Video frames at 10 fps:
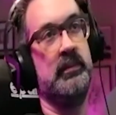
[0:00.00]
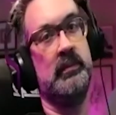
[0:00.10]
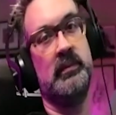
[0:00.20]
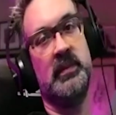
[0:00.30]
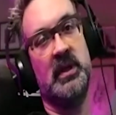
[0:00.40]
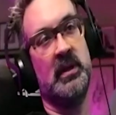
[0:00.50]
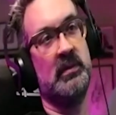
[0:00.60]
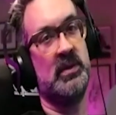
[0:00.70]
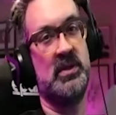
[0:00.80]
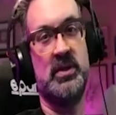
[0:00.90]
you know,
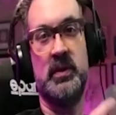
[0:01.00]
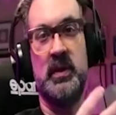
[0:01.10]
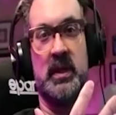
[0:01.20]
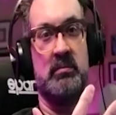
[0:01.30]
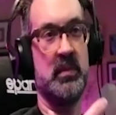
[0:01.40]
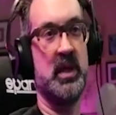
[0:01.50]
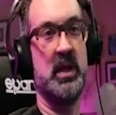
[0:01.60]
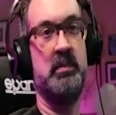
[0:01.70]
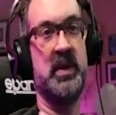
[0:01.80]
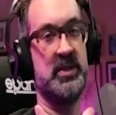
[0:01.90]
just doing a
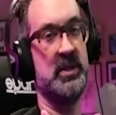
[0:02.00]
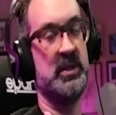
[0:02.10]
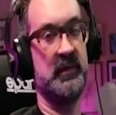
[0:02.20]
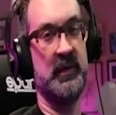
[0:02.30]
bunch of different